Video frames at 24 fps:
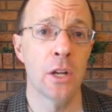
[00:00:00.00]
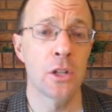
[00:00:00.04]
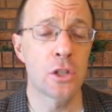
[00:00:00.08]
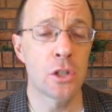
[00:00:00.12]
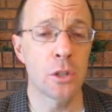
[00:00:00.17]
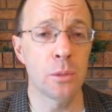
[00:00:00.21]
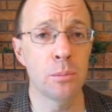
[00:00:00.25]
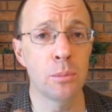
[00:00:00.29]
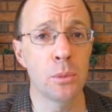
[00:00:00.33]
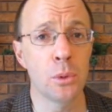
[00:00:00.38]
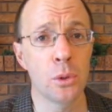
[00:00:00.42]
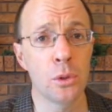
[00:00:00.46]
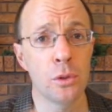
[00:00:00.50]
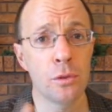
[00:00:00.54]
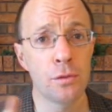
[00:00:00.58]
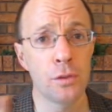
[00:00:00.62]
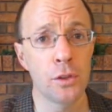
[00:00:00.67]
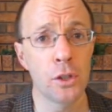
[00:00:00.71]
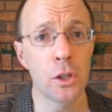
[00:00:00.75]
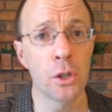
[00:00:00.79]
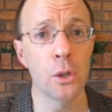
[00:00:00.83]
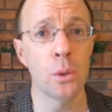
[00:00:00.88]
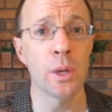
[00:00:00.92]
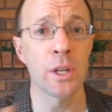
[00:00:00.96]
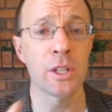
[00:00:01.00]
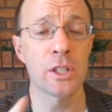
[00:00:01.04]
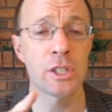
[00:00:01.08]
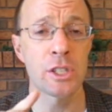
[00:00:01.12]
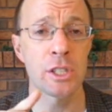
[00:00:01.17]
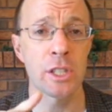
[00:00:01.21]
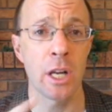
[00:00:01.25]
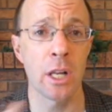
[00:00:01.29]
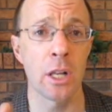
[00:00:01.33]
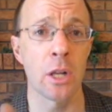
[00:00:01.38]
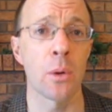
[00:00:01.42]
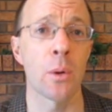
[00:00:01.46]
to move you,
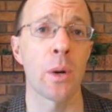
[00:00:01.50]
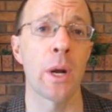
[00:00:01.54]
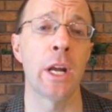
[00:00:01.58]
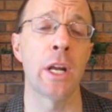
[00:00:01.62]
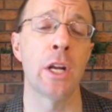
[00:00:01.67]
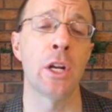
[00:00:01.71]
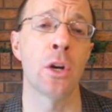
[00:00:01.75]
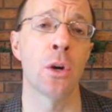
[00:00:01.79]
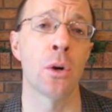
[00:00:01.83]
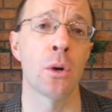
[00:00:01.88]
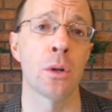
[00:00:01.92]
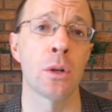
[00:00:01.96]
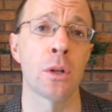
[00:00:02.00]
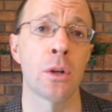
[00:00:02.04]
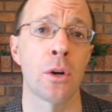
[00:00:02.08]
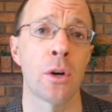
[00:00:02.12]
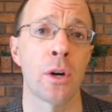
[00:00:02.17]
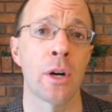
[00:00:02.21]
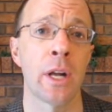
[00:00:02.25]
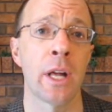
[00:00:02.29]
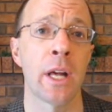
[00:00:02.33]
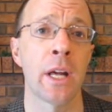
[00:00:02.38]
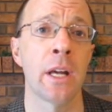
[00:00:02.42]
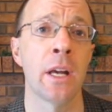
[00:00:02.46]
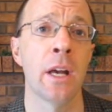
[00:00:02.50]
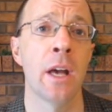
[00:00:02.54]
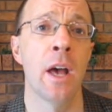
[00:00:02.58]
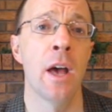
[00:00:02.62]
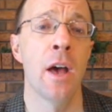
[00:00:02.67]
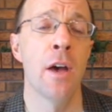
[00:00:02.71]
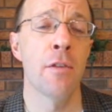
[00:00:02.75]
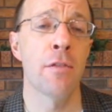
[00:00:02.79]
accelerate your learning